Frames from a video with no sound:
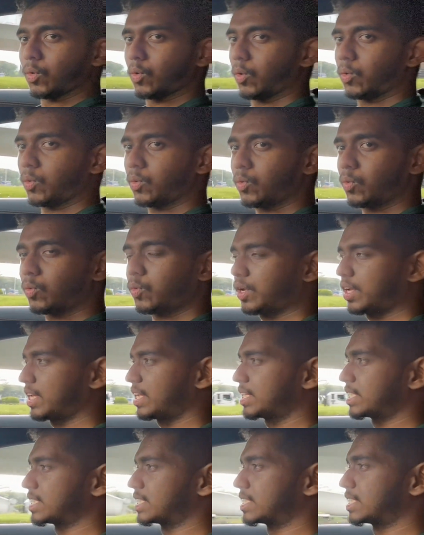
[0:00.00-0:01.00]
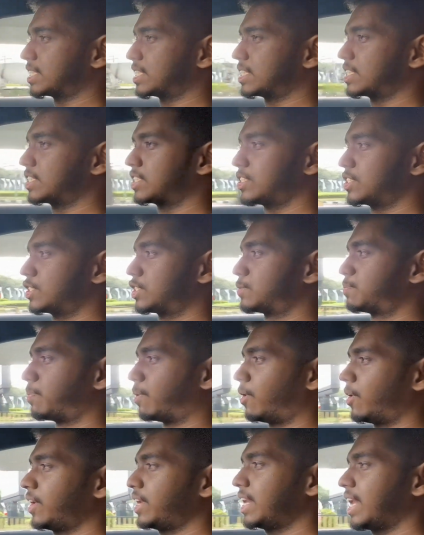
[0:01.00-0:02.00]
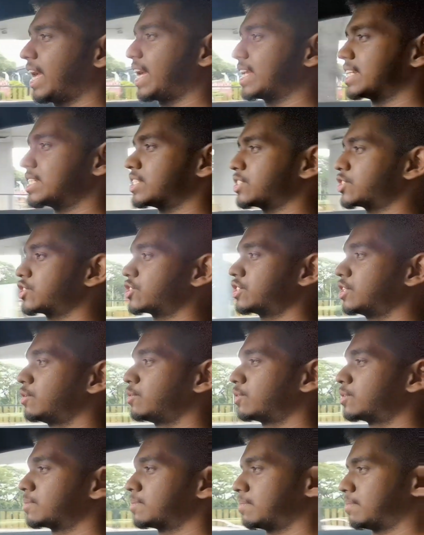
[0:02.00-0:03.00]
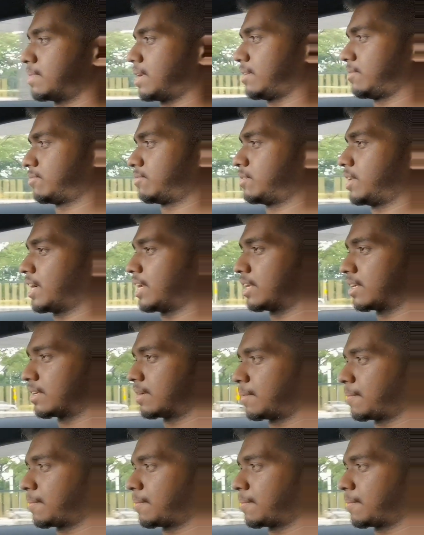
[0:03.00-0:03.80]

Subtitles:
oh, it is point and shoot, my friend.